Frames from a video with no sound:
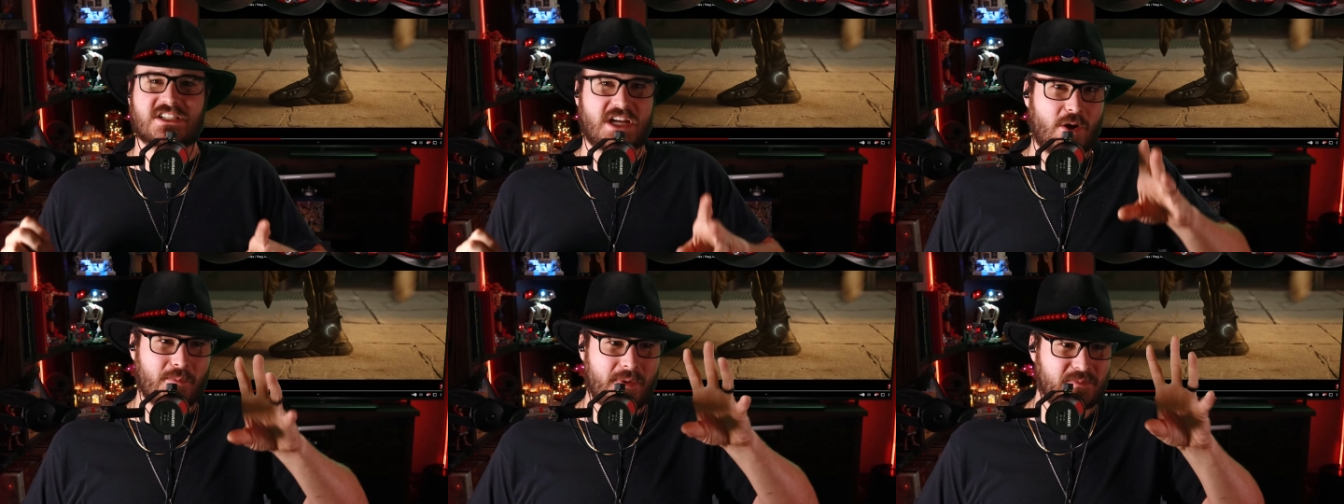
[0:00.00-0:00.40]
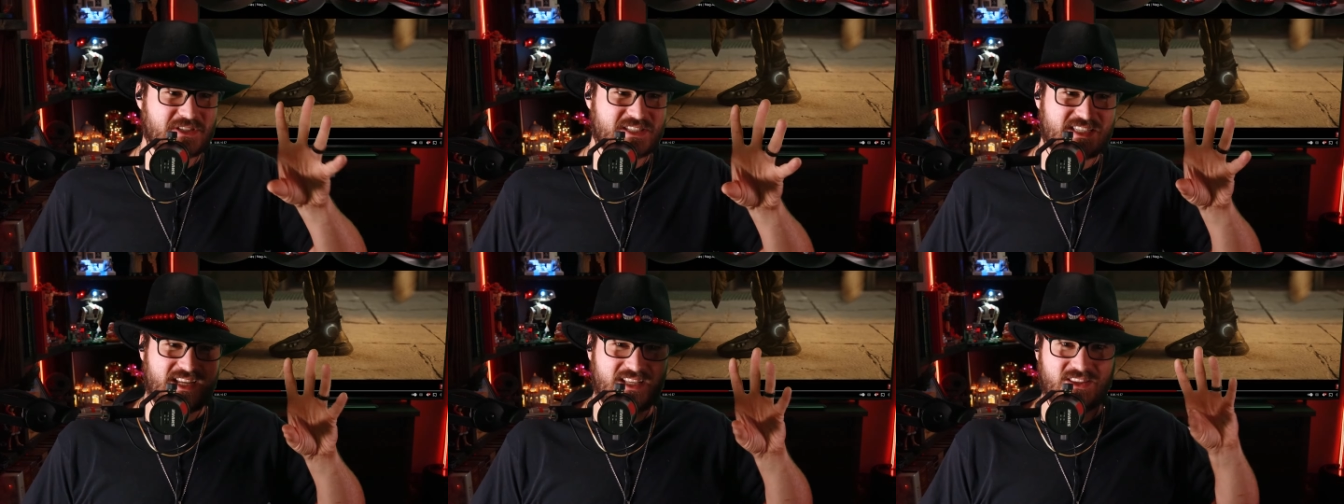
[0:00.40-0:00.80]
I remember
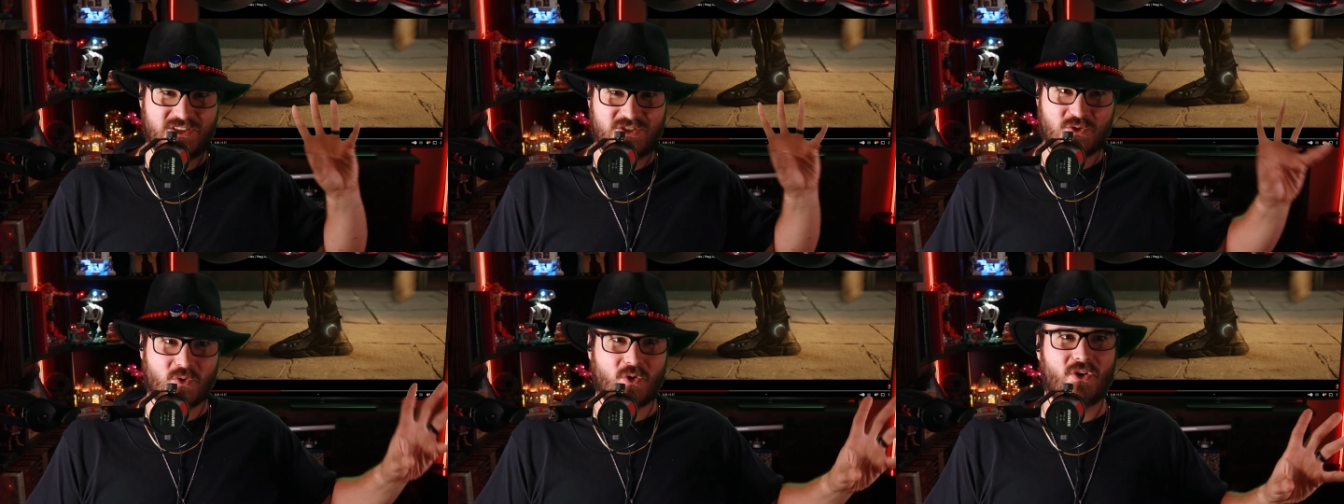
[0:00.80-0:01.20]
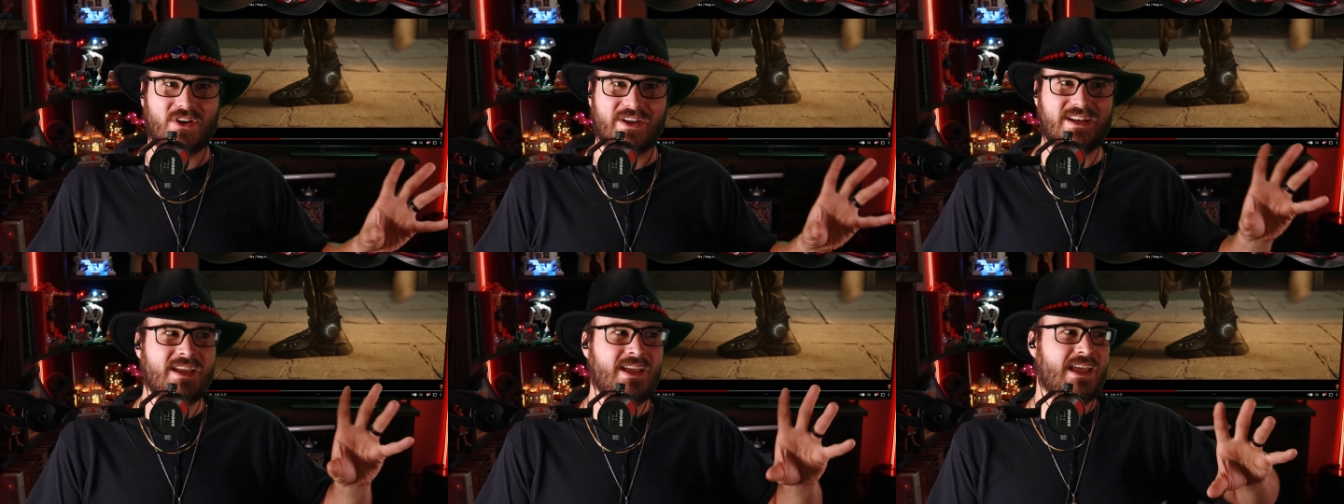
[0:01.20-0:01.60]
seeing the
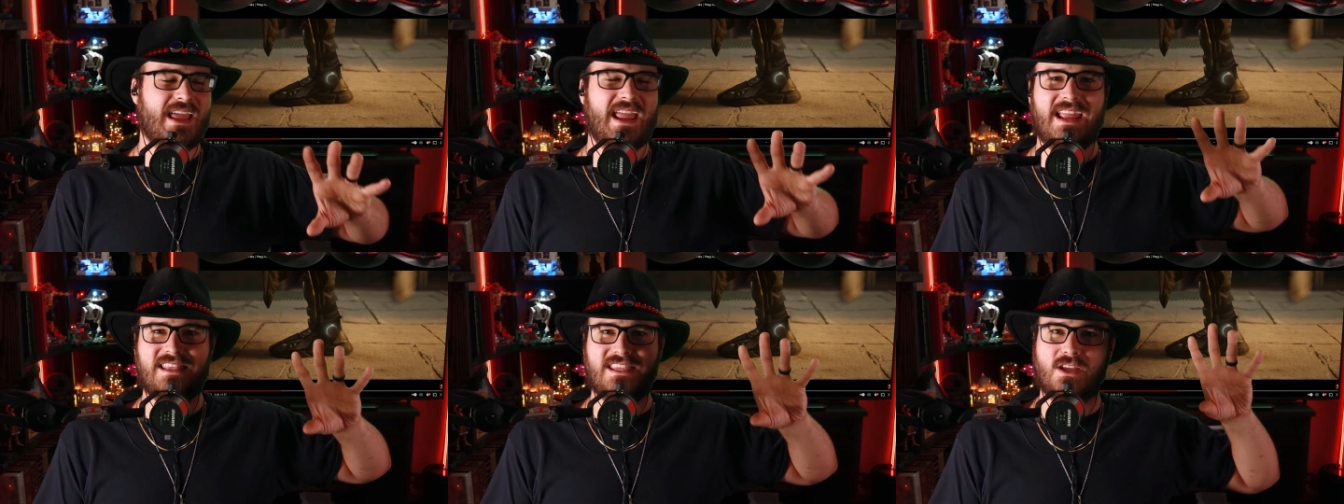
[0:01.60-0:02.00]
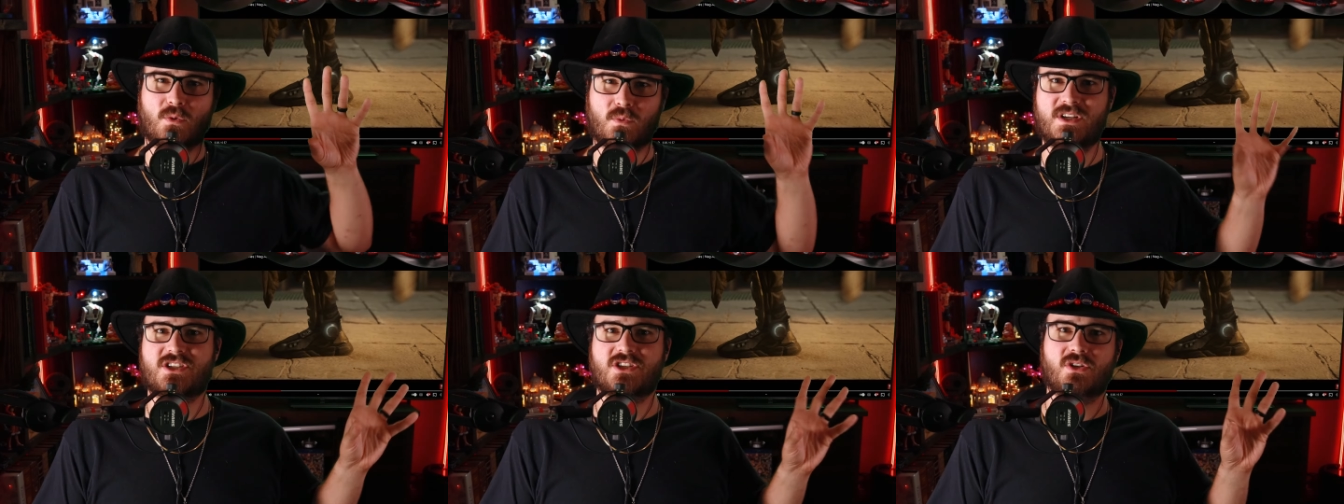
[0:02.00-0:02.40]
droid in the
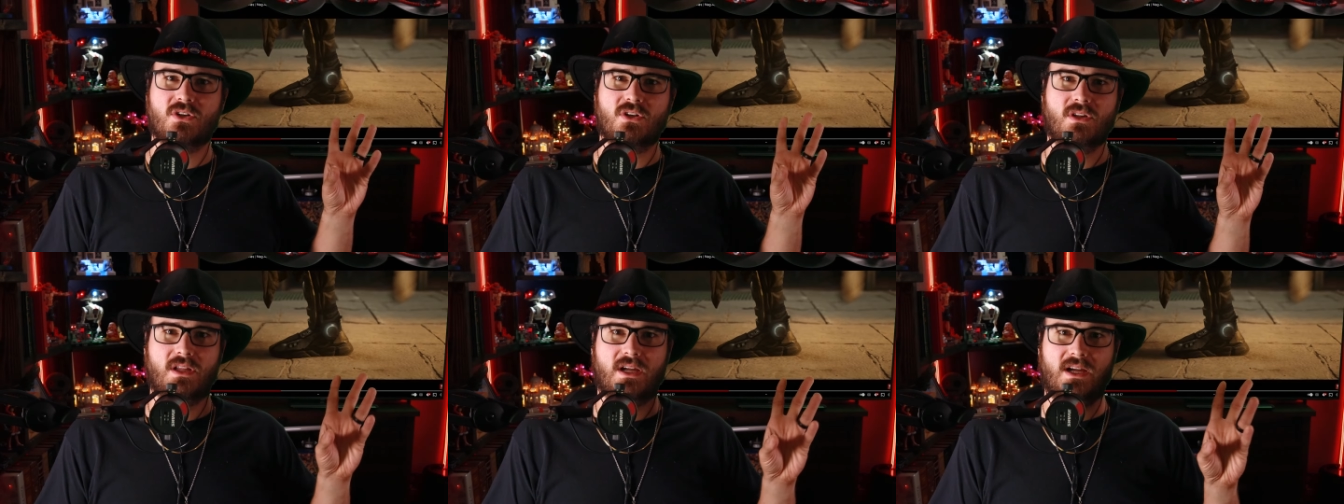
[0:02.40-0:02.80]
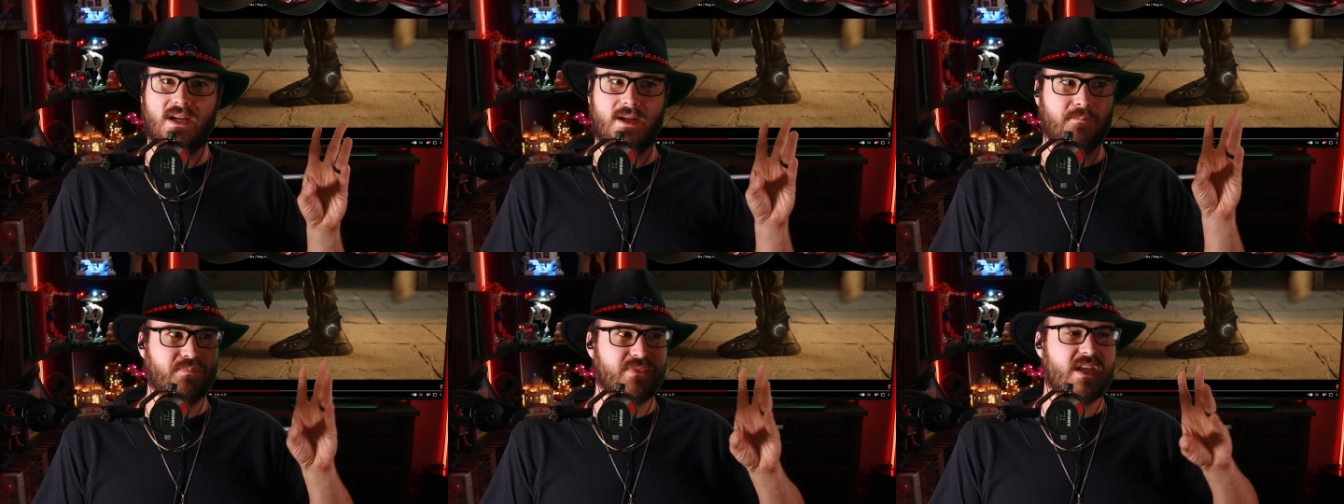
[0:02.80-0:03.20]
original
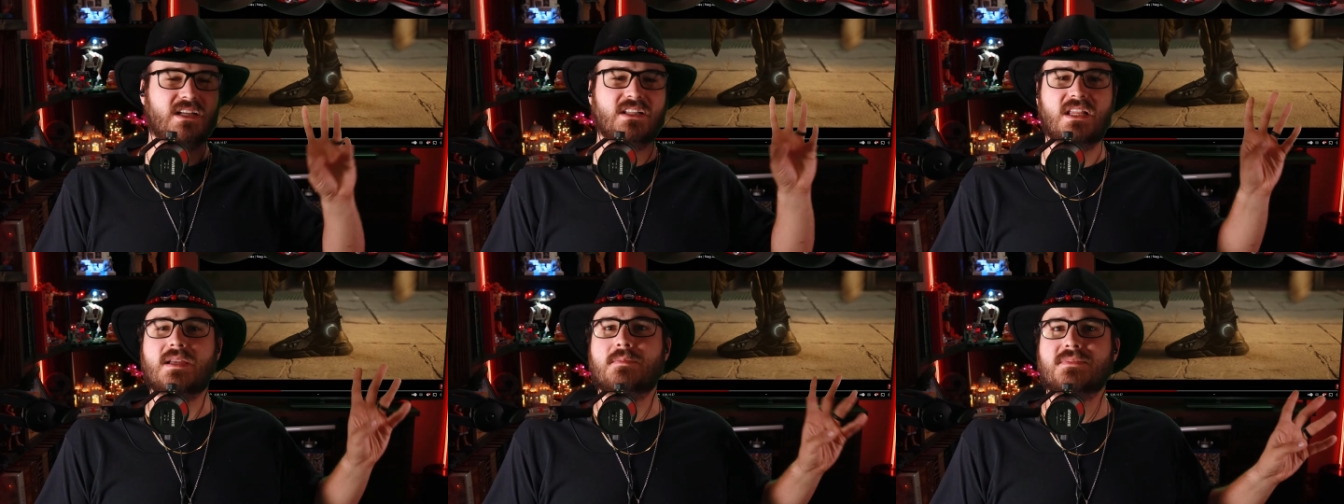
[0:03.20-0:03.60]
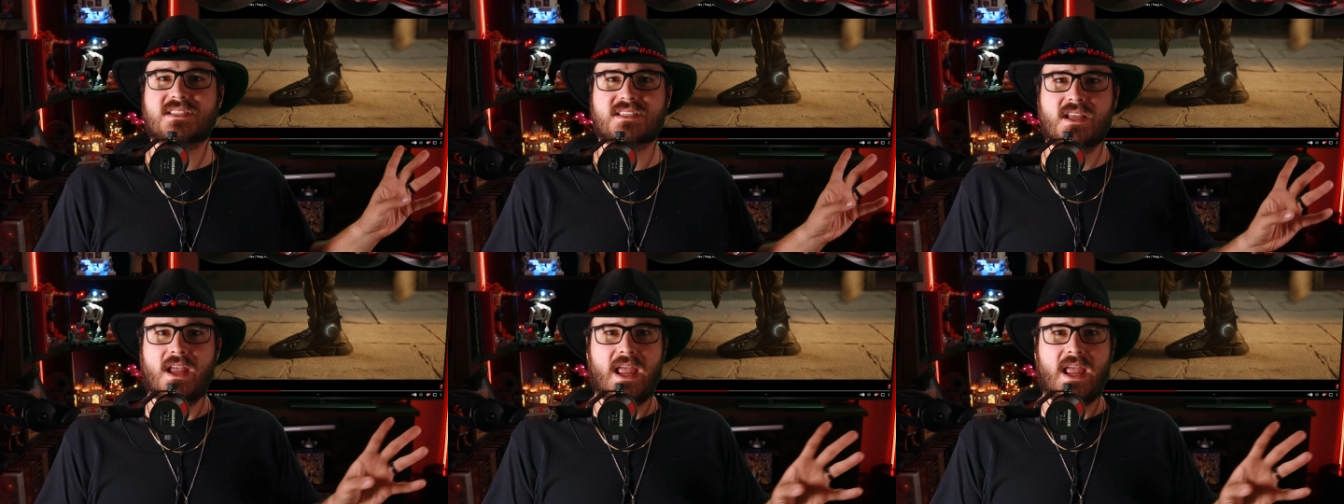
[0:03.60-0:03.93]
glimpse,